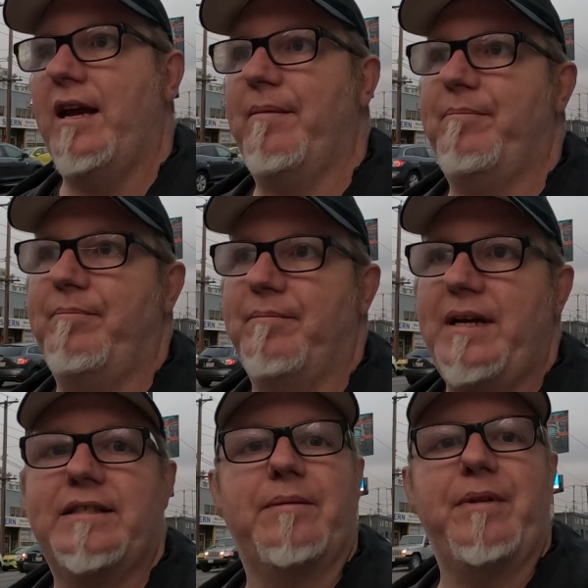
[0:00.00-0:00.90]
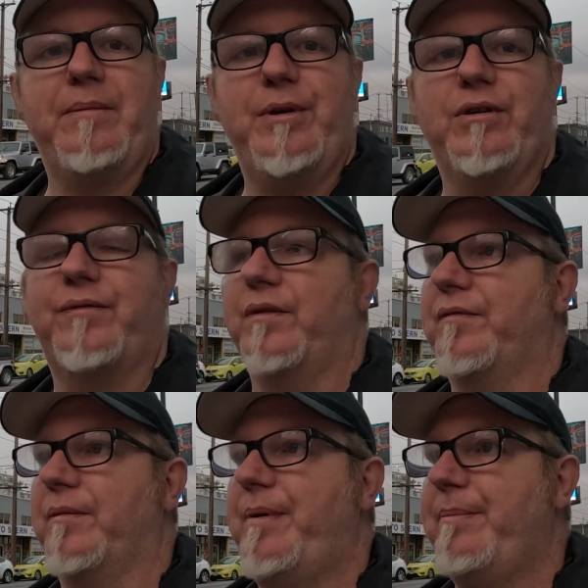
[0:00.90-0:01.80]
and make something beautiful
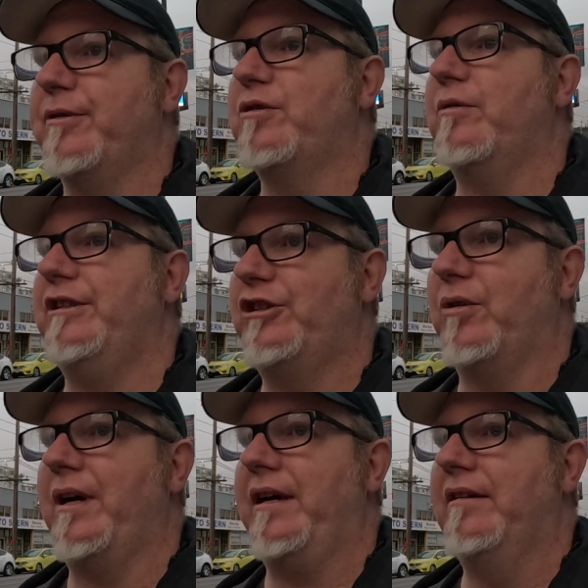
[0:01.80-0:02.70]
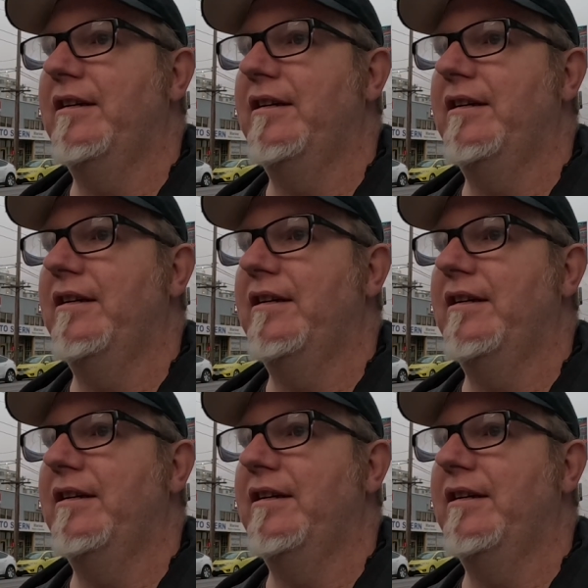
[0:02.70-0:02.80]
for people to enjoy.